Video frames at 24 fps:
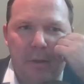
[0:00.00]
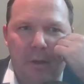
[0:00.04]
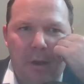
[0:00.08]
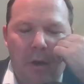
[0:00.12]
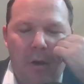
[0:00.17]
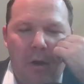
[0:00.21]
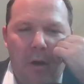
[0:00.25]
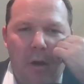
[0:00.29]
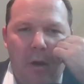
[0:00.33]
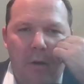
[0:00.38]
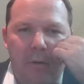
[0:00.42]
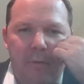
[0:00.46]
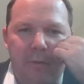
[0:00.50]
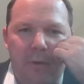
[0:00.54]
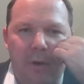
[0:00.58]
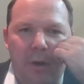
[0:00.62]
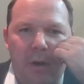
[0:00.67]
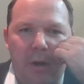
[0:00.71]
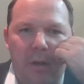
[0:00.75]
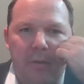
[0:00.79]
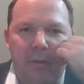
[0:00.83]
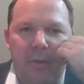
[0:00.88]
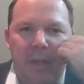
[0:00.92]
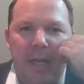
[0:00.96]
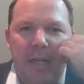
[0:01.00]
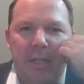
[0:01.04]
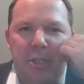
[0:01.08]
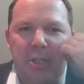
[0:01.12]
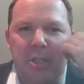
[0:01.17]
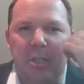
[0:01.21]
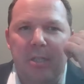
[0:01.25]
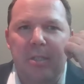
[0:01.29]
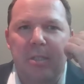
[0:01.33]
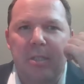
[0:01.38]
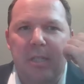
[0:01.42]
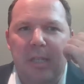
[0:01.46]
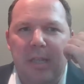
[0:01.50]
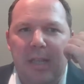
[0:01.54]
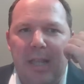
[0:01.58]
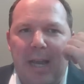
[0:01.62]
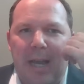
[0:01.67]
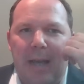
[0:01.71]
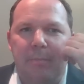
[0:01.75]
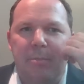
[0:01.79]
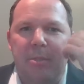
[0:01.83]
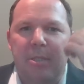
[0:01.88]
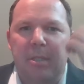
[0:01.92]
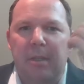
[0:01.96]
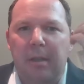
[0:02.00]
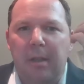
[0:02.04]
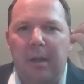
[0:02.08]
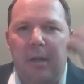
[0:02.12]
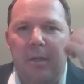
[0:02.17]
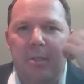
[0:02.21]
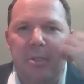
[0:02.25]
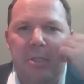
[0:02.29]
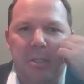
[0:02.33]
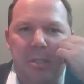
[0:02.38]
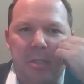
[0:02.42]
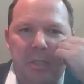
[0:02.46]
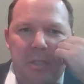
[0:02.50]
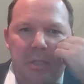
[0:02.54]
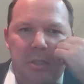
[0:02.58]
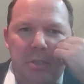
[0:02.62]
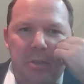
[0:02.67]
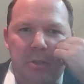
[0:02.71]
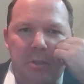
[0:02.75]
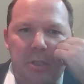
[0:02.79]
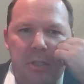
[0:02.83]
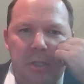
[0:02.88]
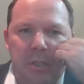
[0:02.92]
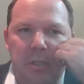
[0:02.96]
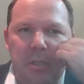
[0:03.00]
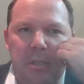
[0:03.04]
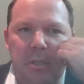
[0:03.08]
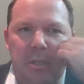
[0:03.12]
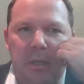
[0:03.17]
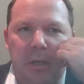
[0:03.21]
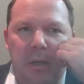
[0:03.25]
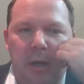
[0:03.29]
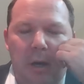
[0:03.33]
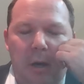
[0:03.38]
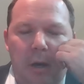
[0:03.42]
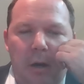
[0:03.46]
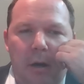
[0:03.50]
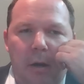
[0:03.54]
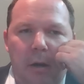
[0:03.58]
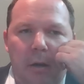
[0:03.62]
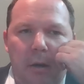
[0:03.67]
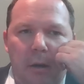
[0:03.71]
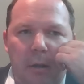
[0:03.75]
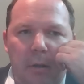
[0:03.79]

uh, over nations and labs and large institutions that are